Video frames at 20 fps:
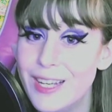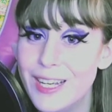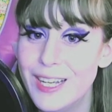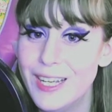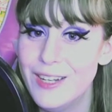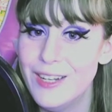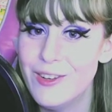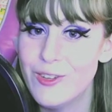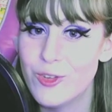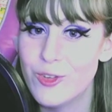
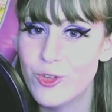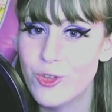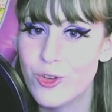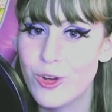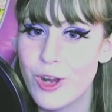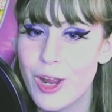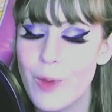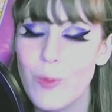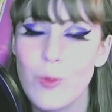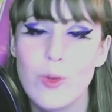
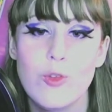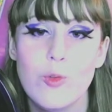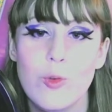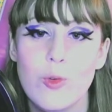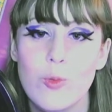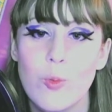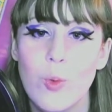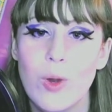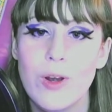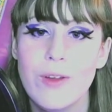industry, which
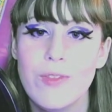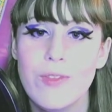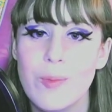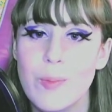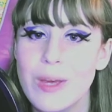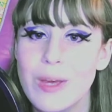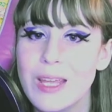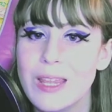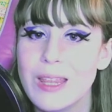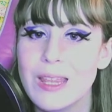was one of the
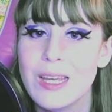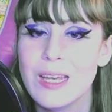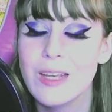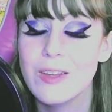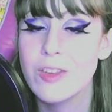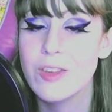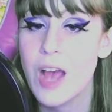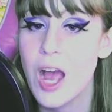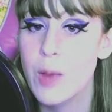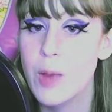big
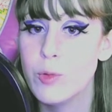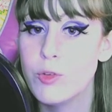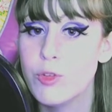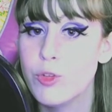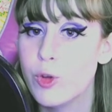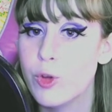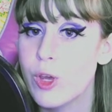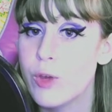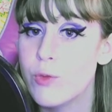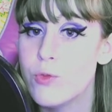things I was
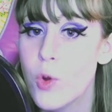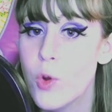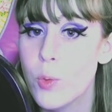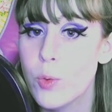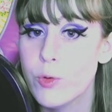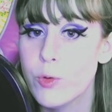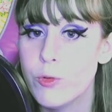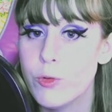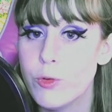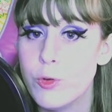looking
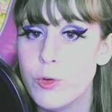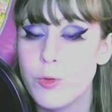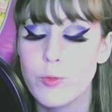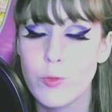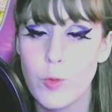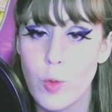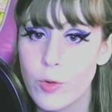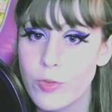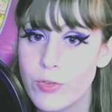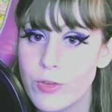forward to
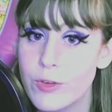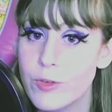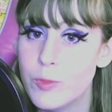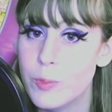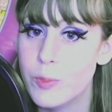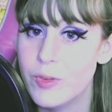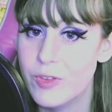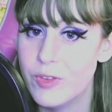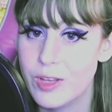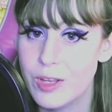for this
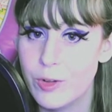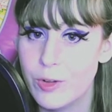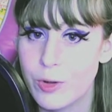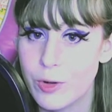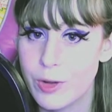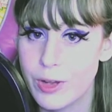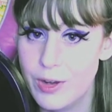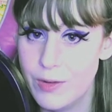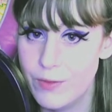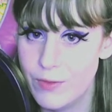
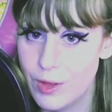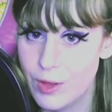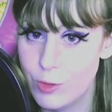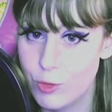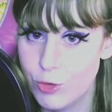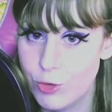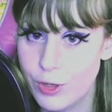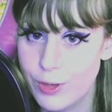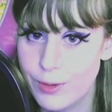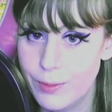particular
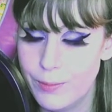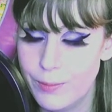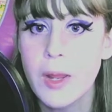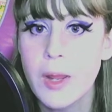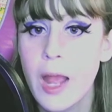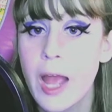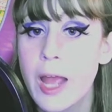convention.